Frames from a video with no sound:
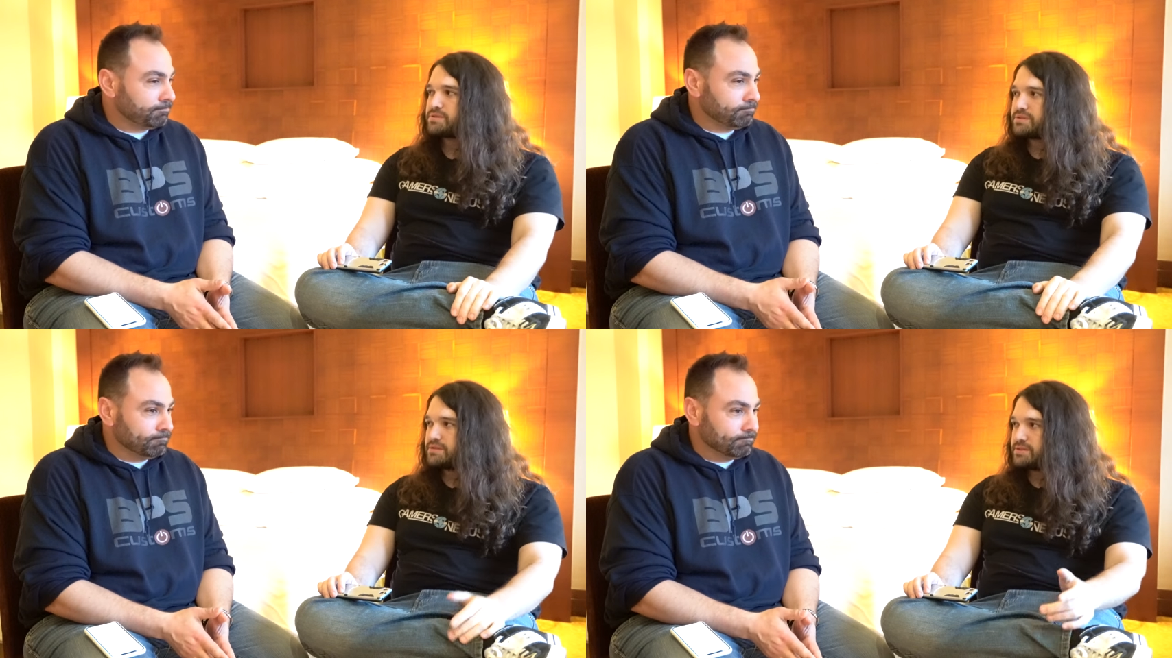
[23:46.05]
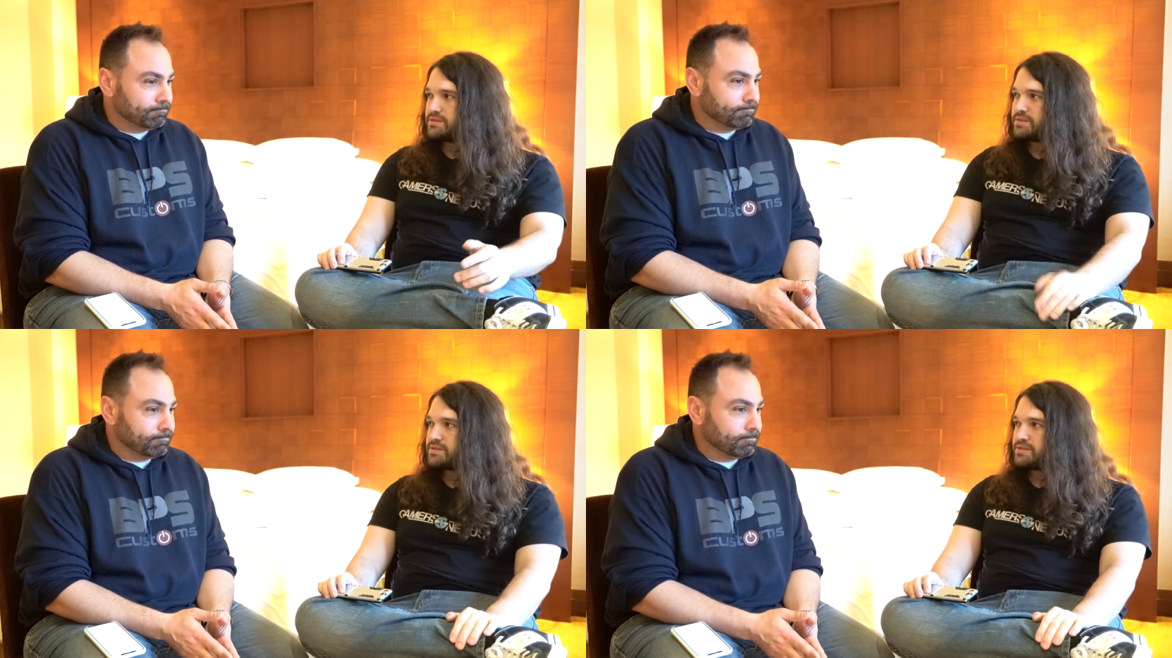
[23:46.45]
Speaker 1: With,
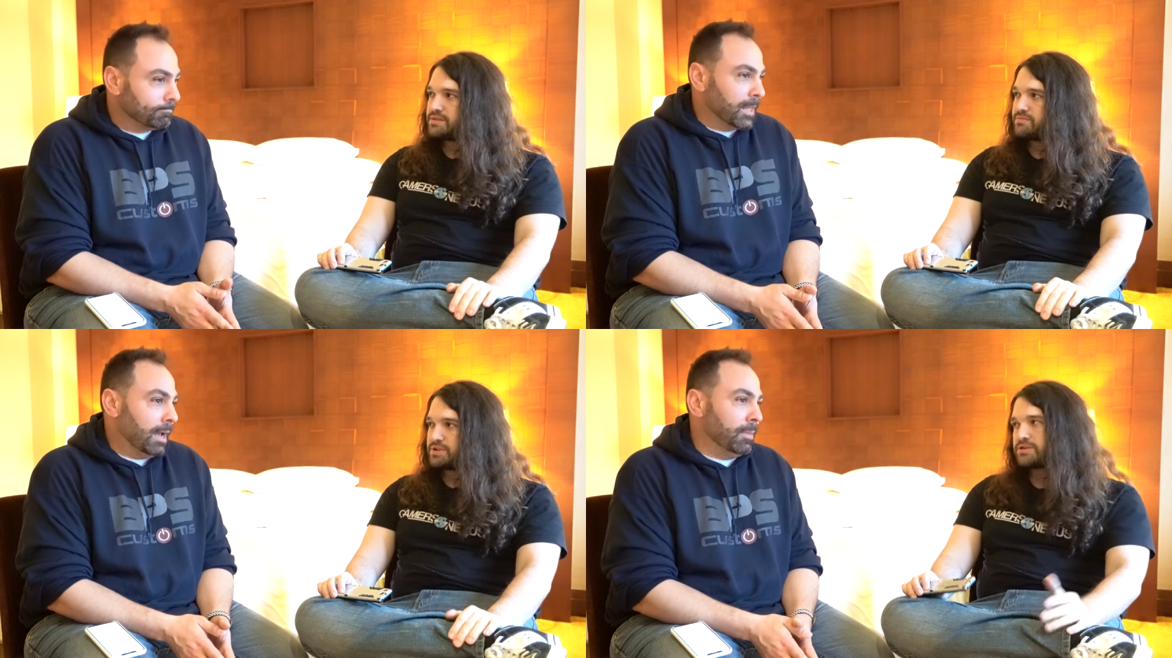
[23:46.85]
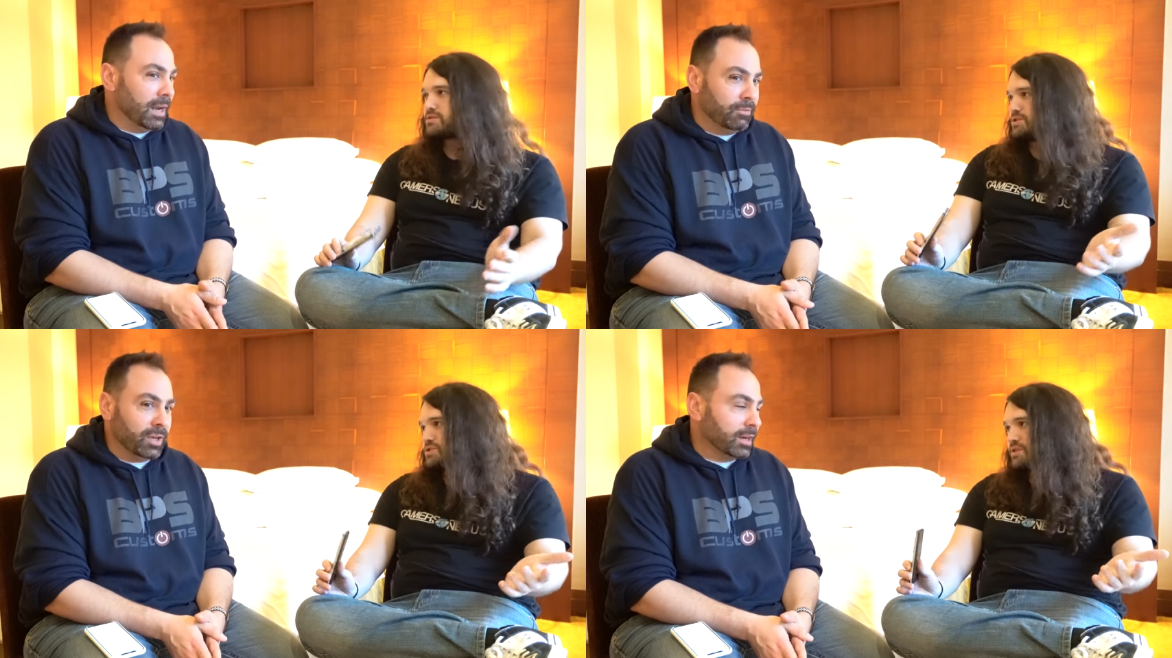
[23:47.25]
I'm
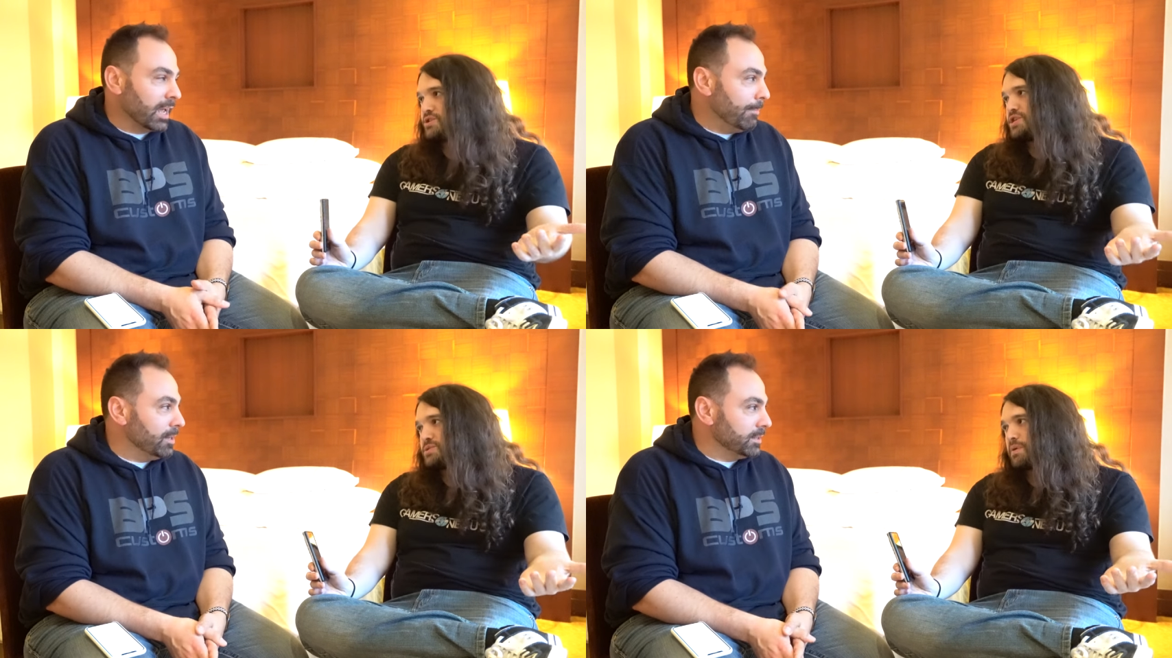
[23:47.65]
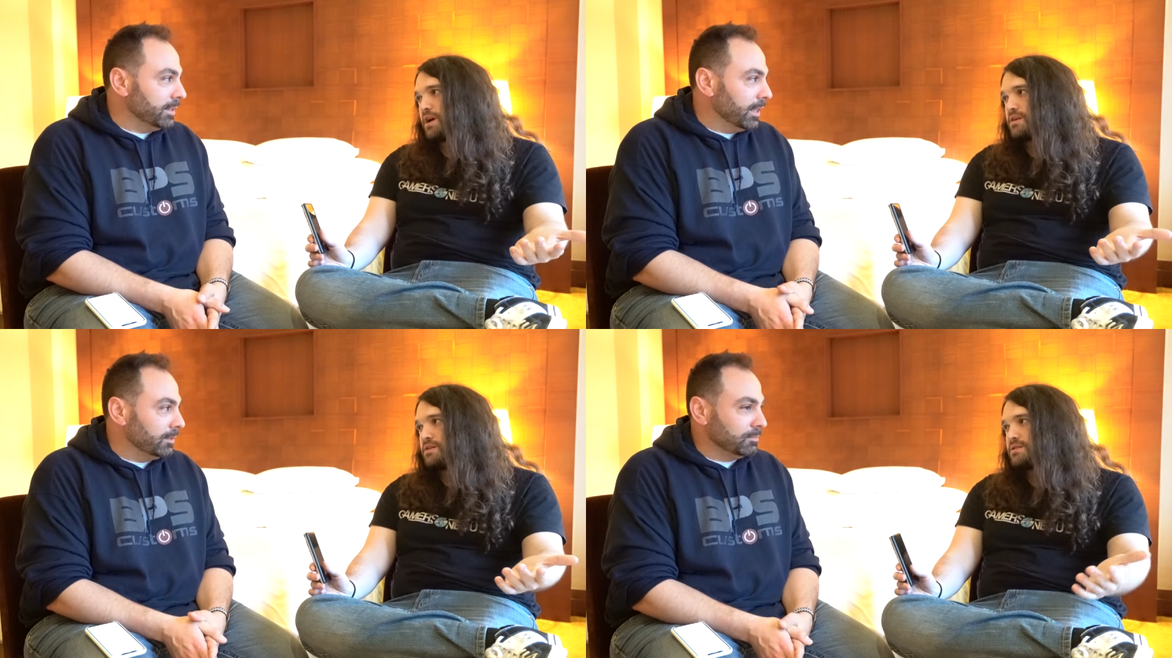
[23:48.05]
not the, even going to comment
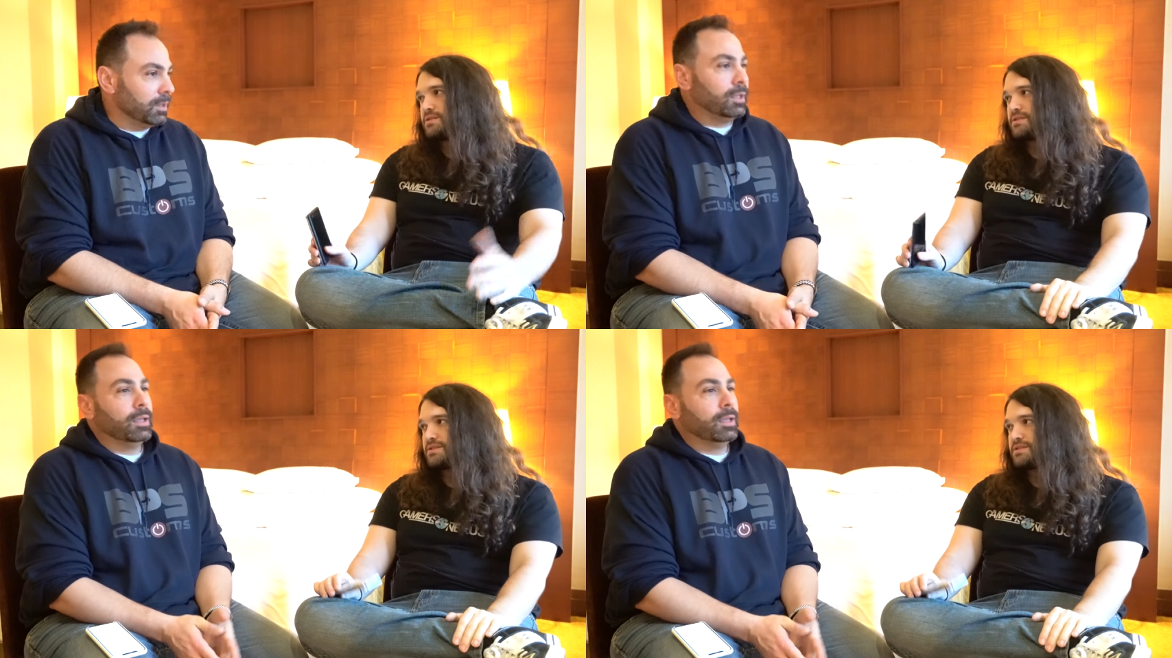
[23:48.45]
on that.